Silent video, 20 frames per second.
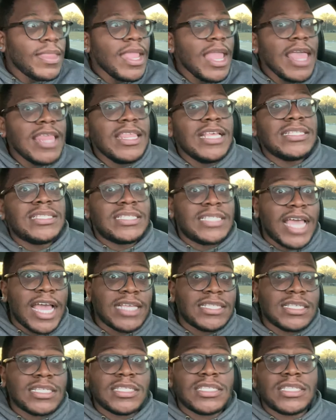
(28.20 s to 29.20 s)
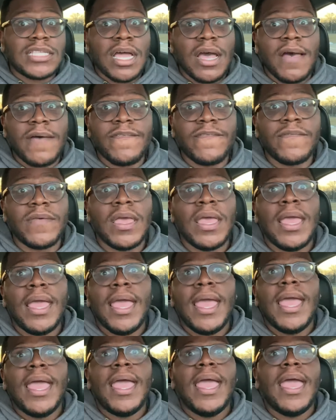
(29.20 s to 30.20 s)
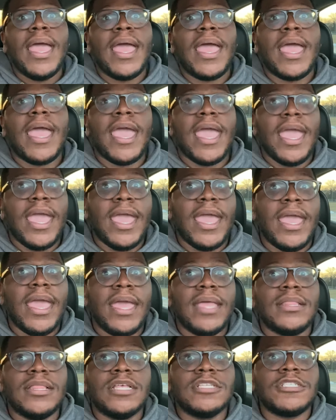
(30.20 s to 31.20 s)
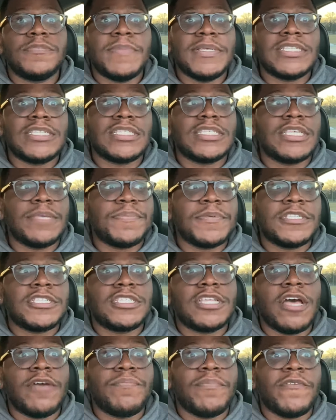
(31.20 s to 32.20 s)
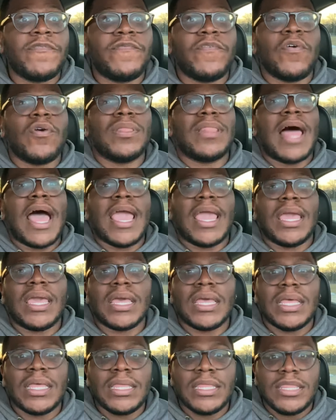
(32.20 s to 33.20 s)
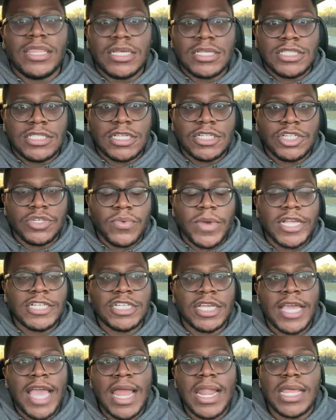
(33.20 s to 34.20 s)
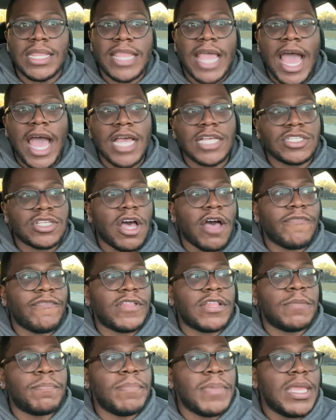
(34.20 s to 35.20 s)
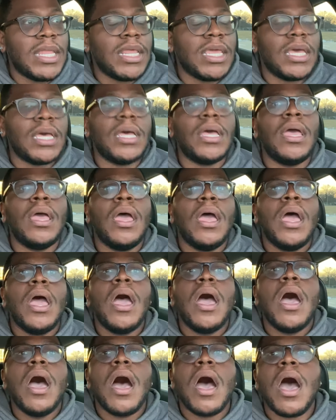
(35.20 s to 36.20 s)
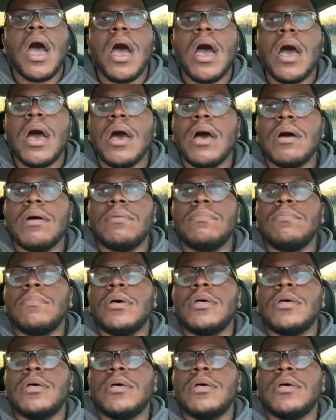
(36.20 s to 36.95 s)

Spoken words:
this Texas stuff and this Mississippi stuff before, like, the situation kind of dies off in the media. I